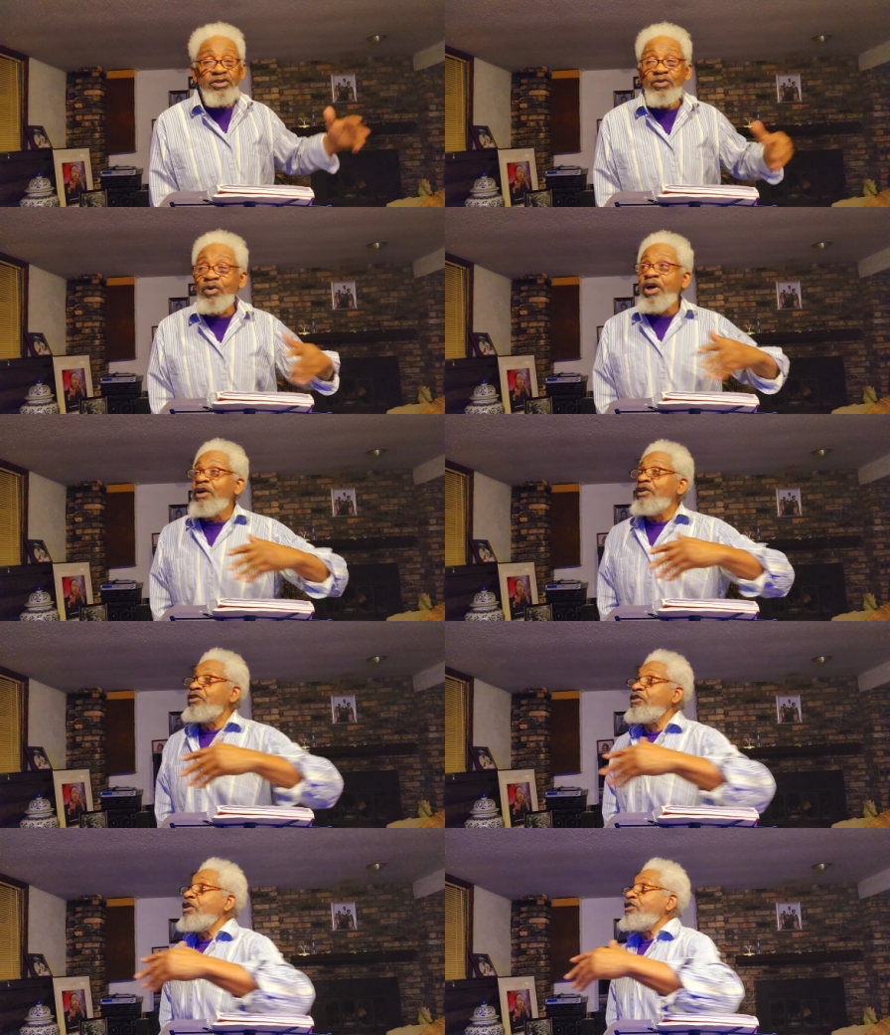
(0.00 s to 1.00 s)
to,
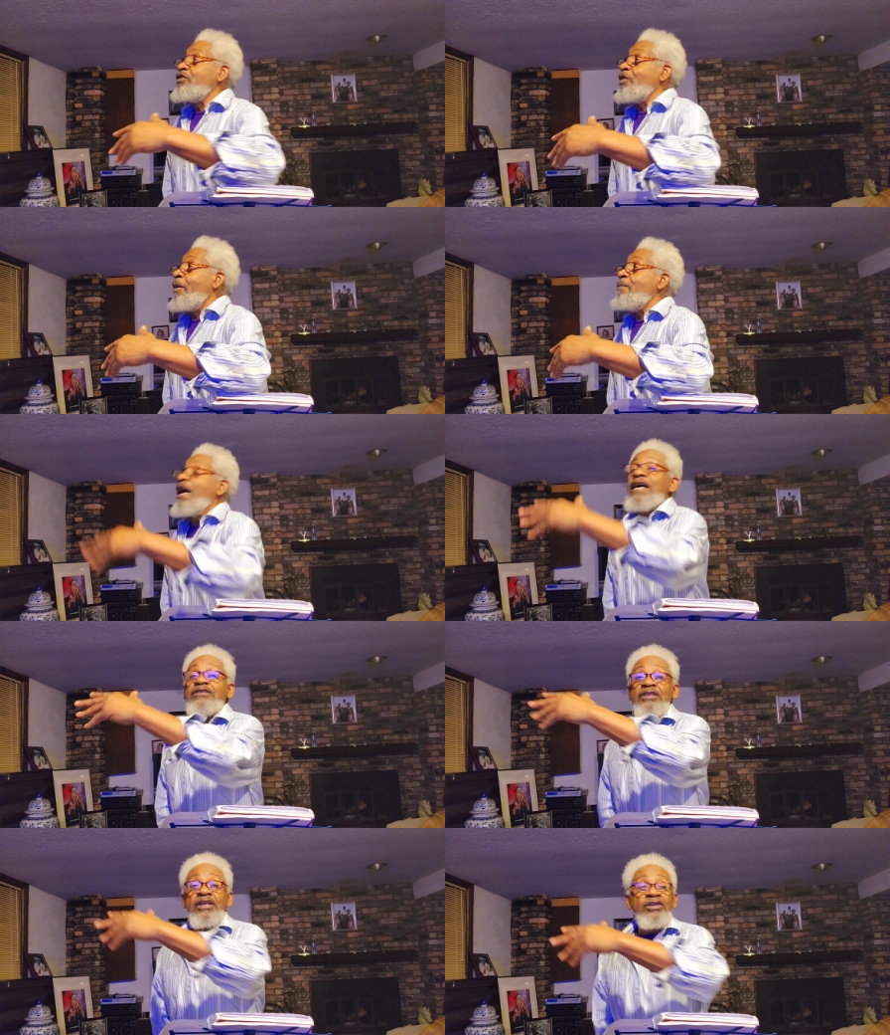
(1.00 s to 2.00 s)
to, to
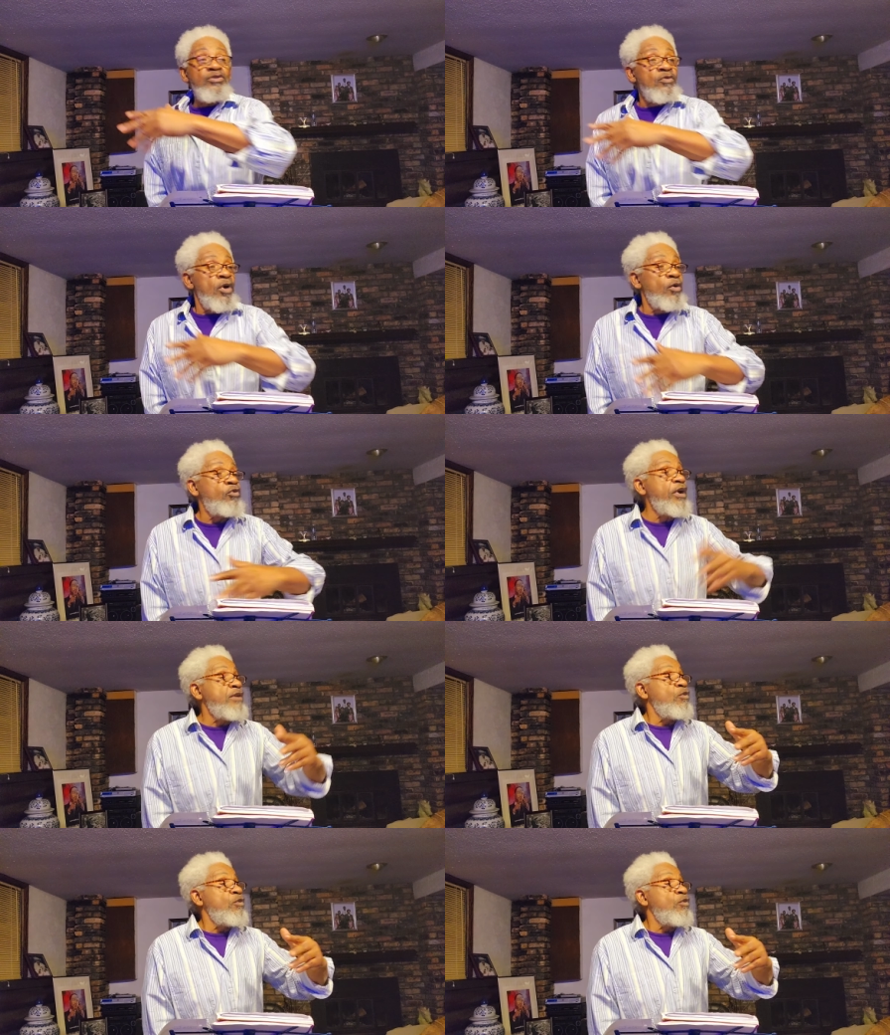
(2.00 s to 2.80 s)
imagine and do great,